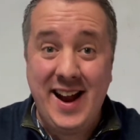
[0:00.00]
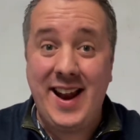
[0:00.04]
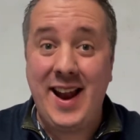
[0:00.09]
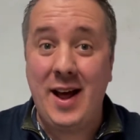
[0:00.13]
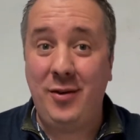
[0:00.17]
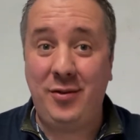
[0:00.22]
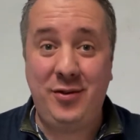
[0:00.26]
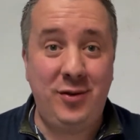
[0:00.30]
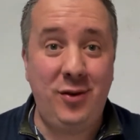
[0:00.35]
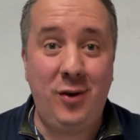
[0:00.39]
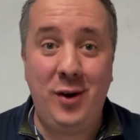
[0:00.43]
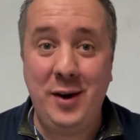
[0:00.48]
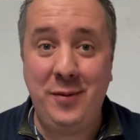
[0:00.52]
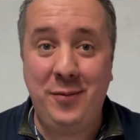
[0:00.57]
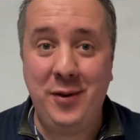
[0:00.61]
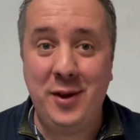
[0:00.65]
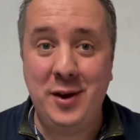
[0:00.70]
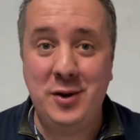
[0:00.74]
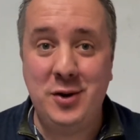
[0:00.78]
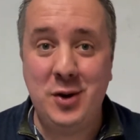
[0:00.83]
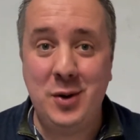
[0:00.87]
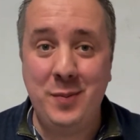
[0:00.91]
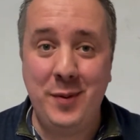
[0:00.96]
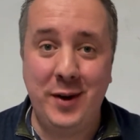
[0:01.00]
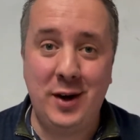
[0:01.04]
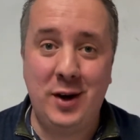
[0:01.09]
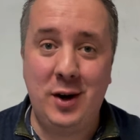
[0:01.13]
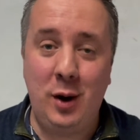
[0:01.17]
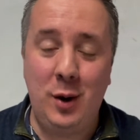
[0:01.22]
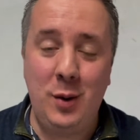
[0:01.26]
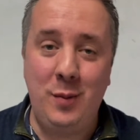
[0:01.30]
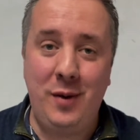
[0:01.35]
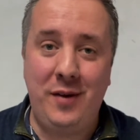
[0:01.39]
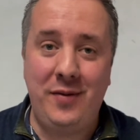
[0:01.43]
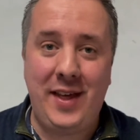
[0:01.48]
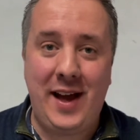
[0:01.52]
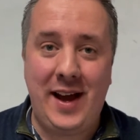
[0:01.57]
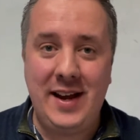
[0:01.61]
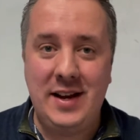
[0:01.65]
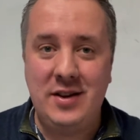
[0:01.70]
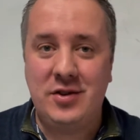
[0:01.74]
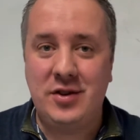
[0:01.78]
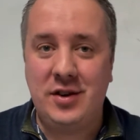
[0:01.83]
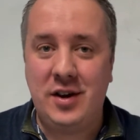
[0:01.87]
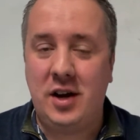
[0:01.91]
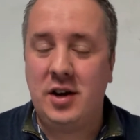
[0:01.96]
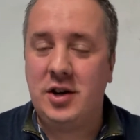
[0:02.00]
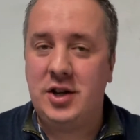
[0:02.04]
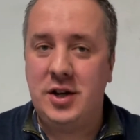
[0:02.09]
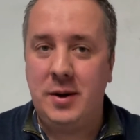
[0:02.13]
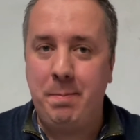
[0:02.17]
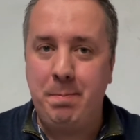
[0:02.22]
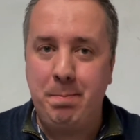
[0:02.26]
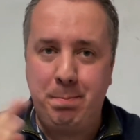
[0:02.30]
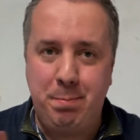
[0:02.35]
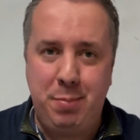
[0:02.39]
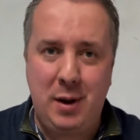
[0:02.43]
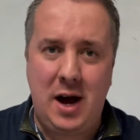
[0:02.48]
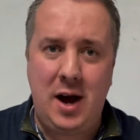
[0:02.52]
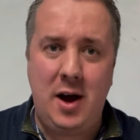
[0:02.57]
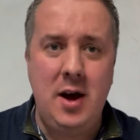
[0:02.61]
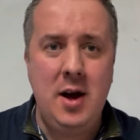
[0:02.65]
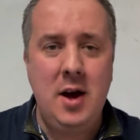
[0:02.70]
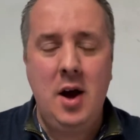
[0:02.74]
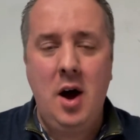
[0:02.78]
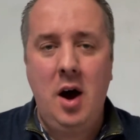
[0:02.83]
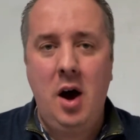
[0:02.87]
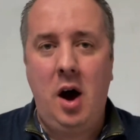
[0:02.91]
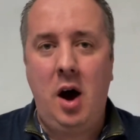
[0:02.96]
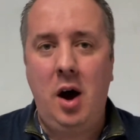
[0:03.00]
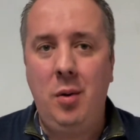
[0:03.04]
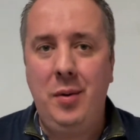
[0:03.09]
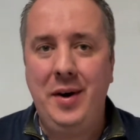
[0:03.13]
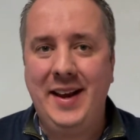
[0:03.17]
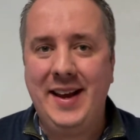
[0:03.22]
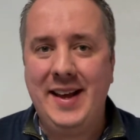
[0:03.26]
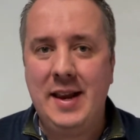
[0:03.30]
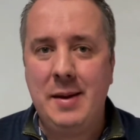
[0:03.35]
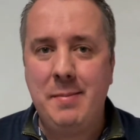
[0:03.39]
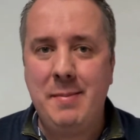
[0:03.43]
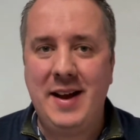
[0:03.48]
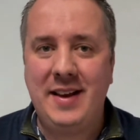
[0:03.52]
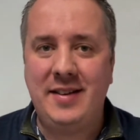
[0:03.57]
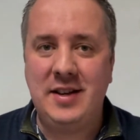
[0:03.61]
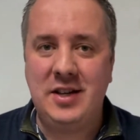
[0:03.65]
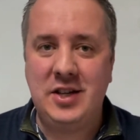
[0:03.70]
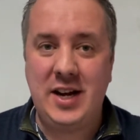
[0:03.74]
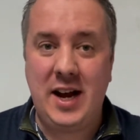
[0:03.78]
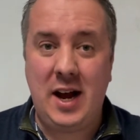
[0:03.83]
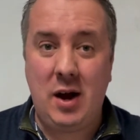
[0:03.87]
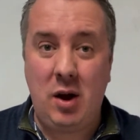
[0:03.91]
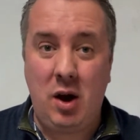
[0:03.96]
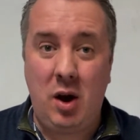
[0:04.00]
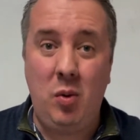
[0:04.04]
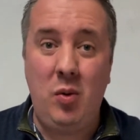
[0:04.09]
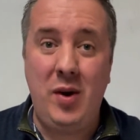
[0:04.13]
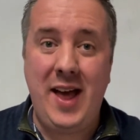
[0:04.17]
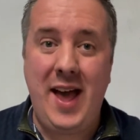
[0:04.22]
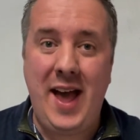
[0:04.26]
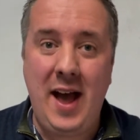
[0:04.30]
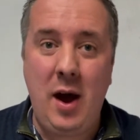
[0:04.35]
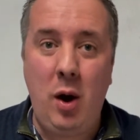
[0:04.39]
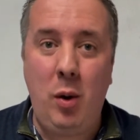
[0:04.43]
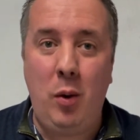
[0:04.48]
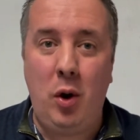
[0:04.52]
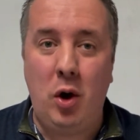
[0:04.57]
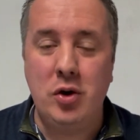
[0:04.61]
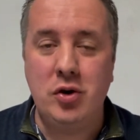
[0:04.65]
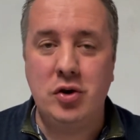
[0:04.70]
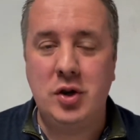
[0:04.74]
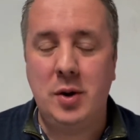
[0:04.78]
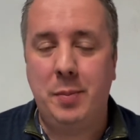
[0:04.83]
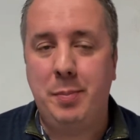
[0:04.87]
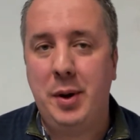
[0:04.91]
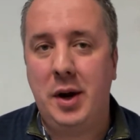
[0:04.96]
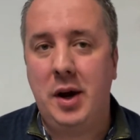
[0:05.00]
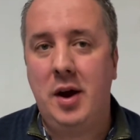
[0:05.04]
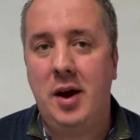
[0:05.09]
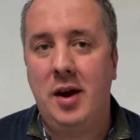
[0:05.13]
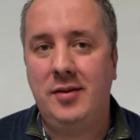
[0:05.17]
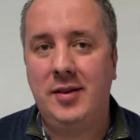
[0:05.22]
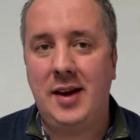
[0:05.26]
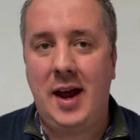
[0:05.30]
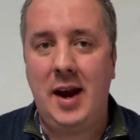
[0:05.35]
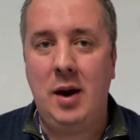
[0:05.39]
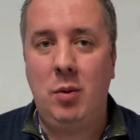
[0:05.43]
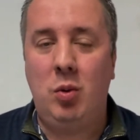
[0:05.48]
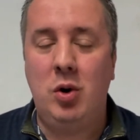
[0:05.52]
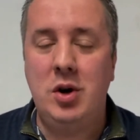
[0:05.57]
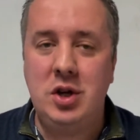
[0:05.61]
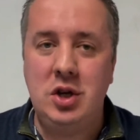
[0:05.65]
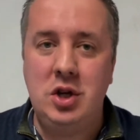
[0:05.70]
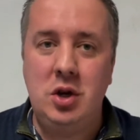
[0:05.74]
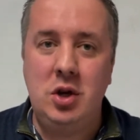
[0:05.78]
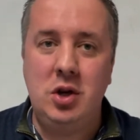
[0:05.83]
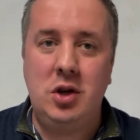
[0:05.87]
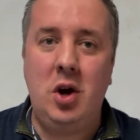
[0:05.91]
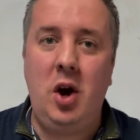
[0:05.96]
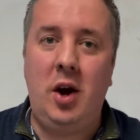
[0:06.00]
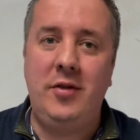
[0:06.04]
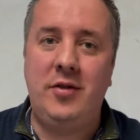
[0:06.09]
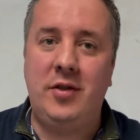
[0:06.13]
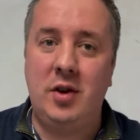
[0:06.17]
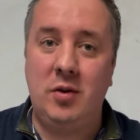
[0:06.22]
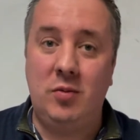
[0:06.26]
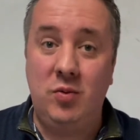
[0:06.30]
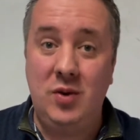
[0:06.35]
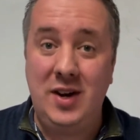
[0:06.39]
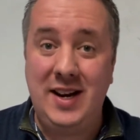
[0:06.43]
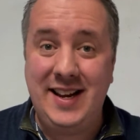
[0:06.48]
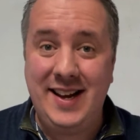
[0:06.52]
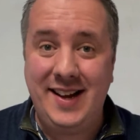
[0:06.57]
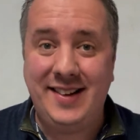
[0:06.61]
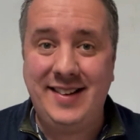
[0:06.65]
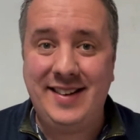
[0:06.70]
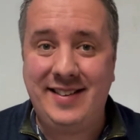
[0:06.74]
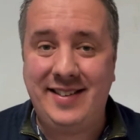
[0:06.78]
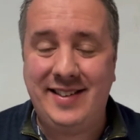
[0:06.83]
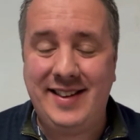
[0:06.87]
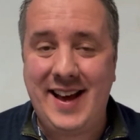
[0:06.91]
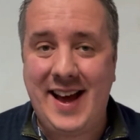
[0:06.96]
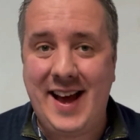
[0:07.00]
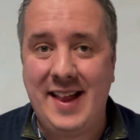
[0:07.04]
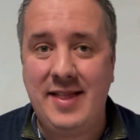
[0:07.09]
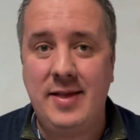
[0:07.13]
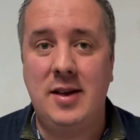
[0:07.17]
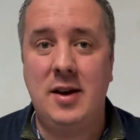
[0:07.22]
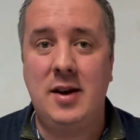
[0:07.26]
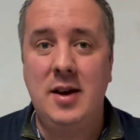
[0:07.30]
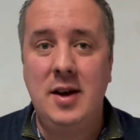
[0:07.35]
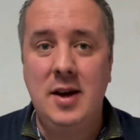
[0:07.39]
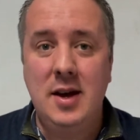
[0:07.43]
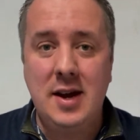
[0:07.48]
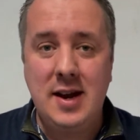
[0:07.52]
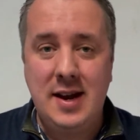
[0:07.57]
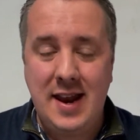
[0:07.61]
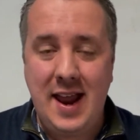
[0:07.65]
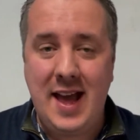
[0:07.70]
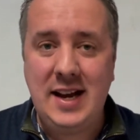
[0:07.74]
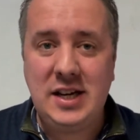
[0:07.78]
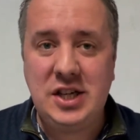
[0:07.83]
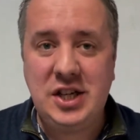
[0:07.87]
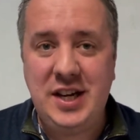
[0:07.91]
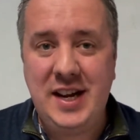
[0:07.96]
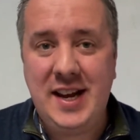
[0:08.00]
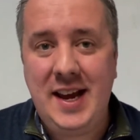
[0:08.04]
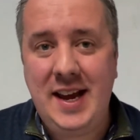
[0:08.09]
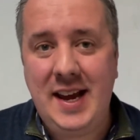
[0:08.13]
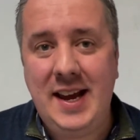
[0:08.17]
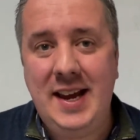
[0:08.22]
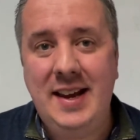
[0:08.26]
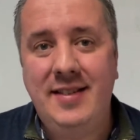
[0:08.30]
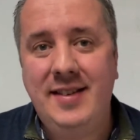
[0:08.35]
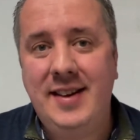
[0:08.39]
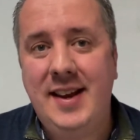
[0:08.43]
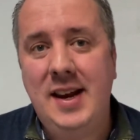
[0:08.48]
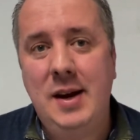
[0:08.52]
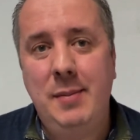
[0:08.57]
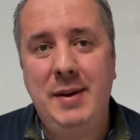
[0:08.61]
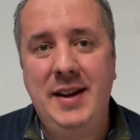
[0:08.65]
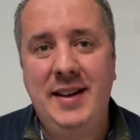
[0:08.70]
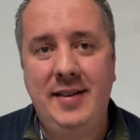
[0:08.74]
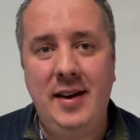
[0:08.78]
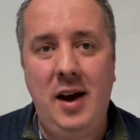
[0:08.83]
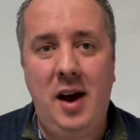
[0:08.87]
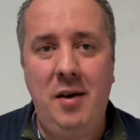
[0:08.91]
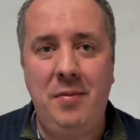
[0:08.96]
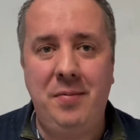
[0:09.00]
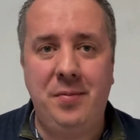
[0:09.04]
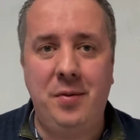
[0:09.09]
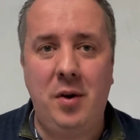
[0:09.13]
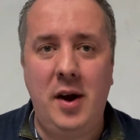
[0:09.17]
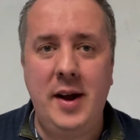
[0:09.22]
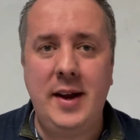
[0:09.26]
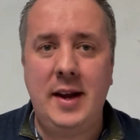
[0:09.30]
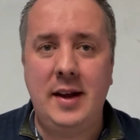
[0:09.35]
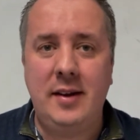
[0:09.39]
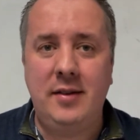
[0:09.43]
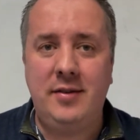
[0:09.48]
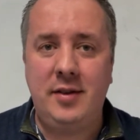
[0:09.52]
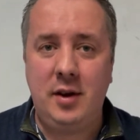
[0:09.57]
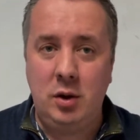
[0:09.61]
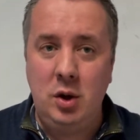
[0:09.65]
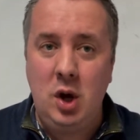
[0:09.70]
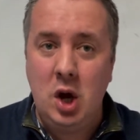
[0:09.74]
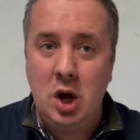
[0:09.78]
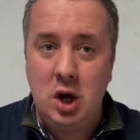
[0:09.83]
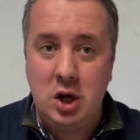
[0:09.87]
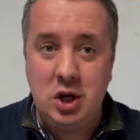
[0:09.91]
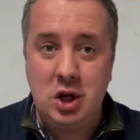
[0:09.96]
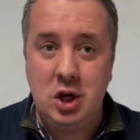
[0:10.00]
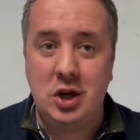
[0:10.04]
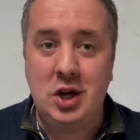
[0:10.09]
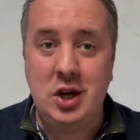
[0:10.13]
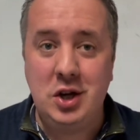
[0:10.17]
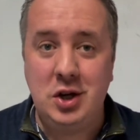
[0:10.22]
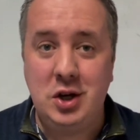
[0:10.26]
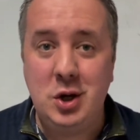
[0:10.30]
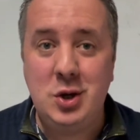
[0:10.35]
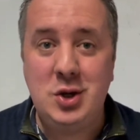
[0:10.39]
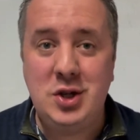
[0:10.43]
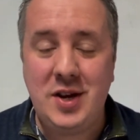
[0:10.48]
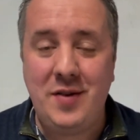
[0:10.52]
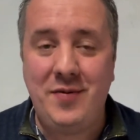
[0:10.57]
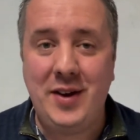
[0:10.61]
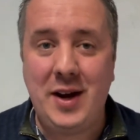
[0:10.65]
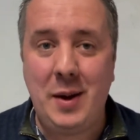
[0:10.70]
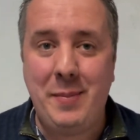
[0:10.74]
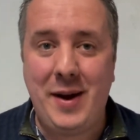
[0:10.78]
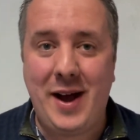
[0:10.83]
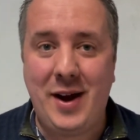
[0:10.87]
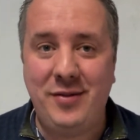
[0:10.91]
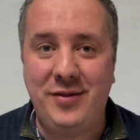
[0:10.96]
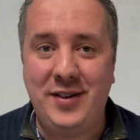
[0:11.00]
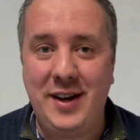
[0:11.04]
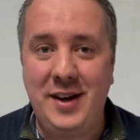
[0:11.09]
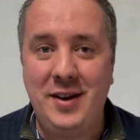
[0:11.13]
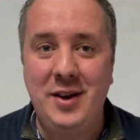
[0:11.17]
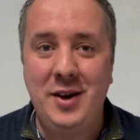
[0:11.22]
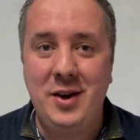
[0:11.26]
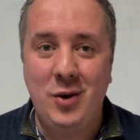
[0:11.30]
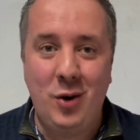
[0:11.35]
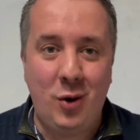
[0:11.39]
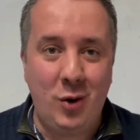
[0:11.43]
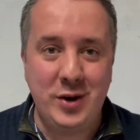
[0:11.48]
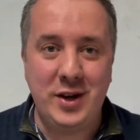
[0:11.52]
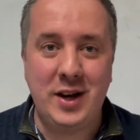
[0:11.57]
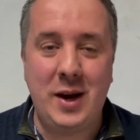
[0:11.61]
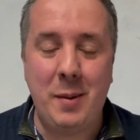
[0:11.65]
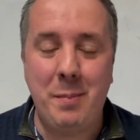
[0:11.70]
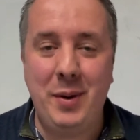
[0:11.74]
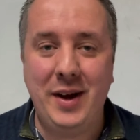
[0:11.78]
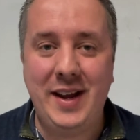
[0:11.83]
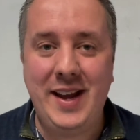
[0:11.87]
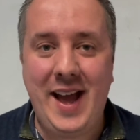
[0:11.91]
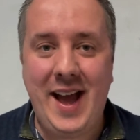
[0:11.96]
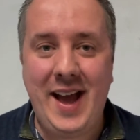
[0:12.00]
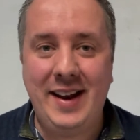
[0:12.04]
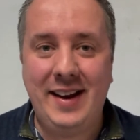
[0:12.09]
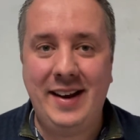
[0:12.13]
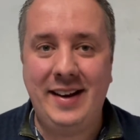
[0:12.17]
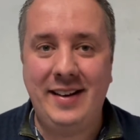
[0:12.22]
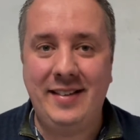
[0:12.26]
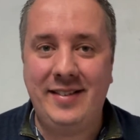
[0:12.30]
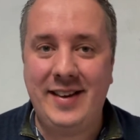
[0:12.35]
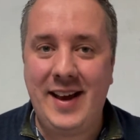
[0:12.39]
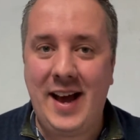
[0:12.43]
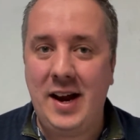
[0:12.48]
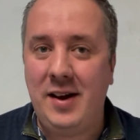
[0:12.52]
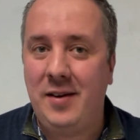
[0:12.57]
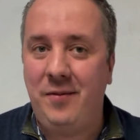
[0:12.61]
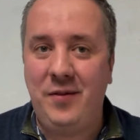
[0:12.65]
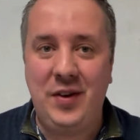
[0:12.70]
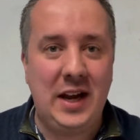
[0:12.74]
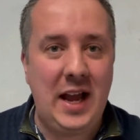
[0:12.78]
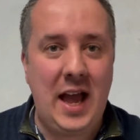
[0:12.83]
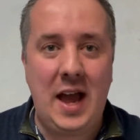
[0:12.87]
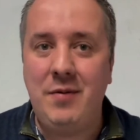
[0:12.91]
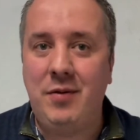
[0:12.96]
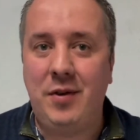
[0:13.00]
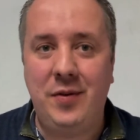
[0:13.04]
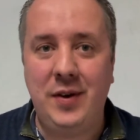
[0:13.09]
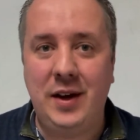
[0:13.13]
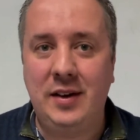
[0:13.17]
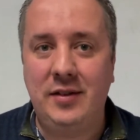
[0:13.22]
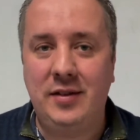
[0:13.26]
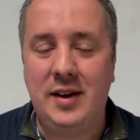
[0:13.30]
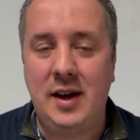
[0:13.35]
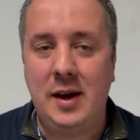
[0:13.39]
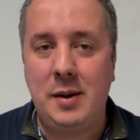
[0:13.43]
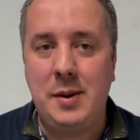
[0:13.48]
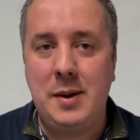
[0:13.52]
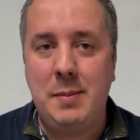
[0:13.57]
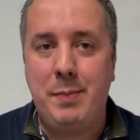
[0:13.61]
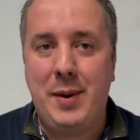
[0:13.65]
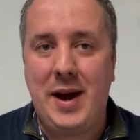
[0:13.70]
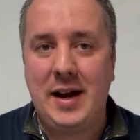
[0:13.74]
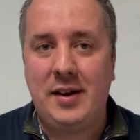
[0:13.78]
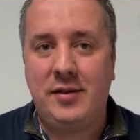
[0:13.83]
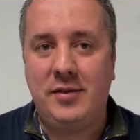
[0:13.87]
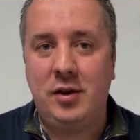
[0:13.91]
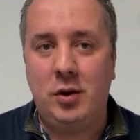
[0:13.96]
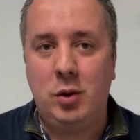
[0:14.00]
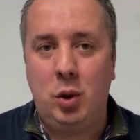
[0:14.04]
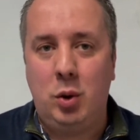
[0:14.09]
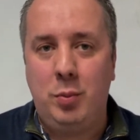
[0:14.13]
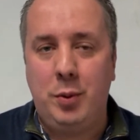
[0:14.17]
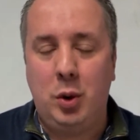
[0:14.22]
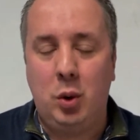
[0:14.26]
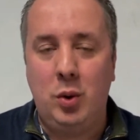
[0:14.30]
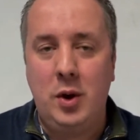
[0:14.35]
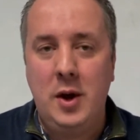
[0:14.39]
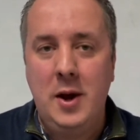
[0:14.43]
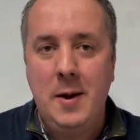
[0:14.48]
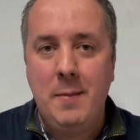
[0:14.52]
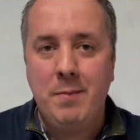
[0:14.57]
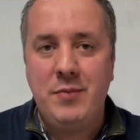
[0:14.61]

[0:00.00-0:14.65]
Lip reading: Now, sorry for the doom and gloom with that introduction, but I want to get the message out. I want to help entrepreneurs, and I want you guys to really understand that next year is going to be tough, right? And so you can do something about it, or you can put your head in the sand and think everything's going to be back to normal.